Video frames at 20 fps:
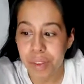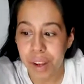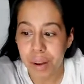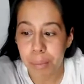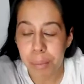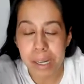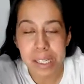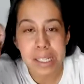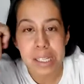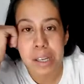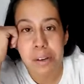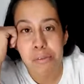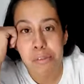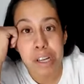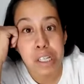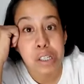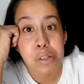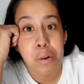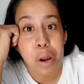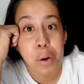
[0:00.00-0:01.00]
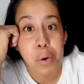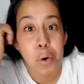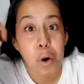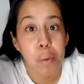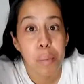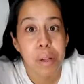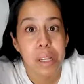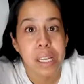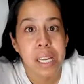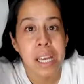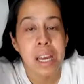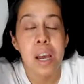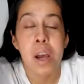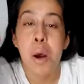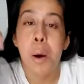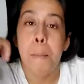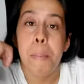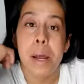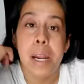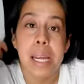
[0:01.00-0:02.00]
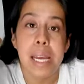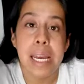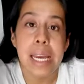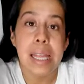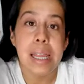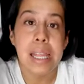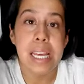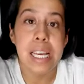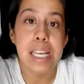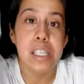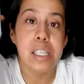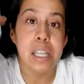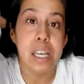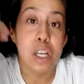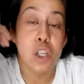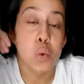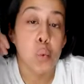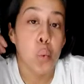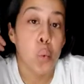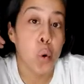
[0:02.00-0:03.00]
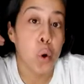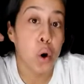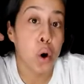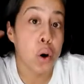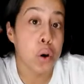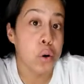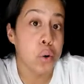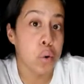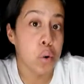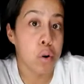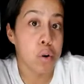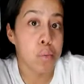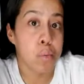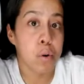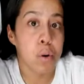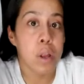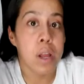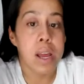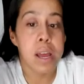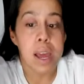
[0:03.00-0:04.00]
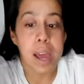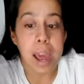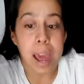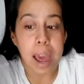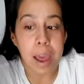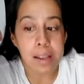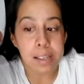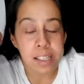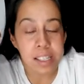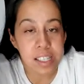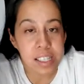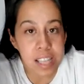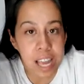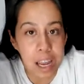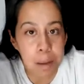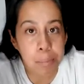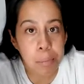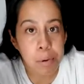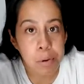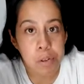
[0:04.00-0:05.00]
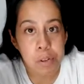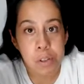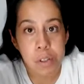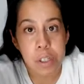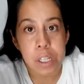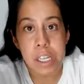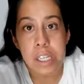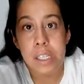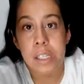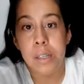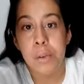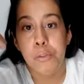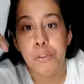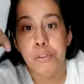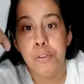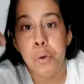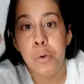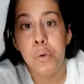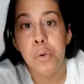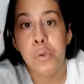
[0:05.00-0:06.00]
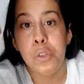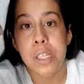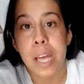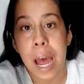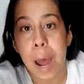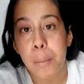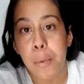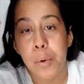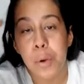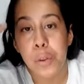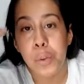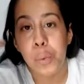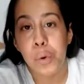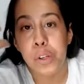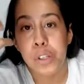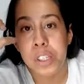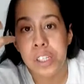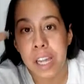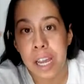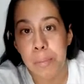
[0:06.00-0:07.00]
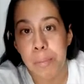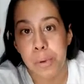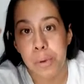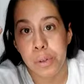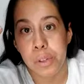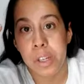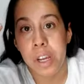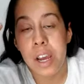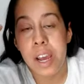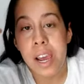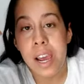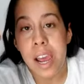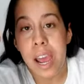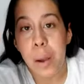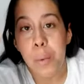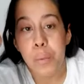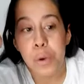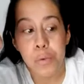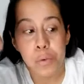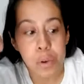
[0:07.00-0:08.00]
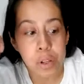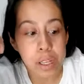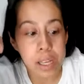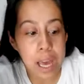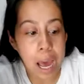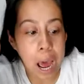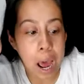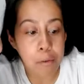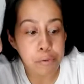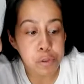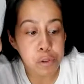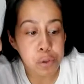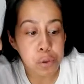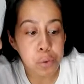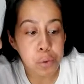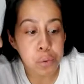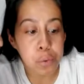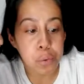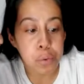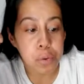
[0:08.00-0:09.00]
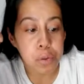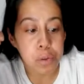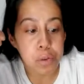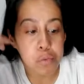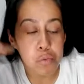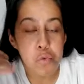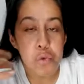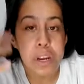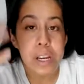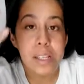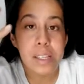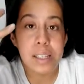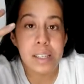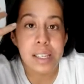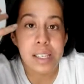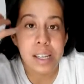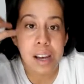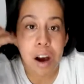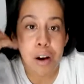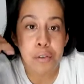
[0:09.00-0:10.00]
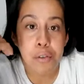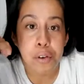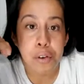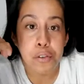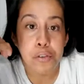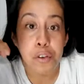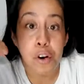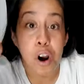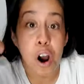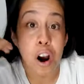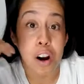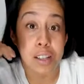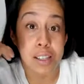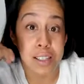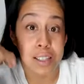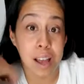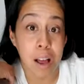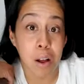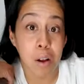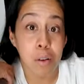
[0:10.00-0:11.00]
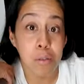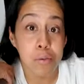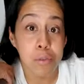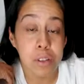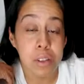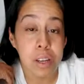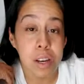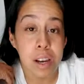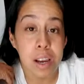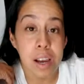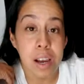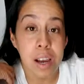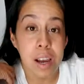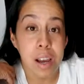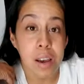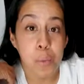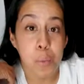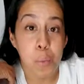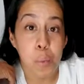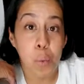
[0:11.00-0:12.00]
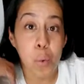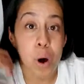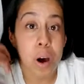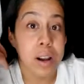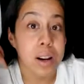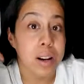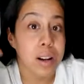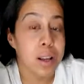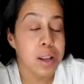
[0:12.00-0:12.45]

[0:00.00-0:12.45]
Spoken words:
Mexican restaurant normally, but these things were normal staples. These foods, amaranth, were staples, and we really have to rediscover for ourselves what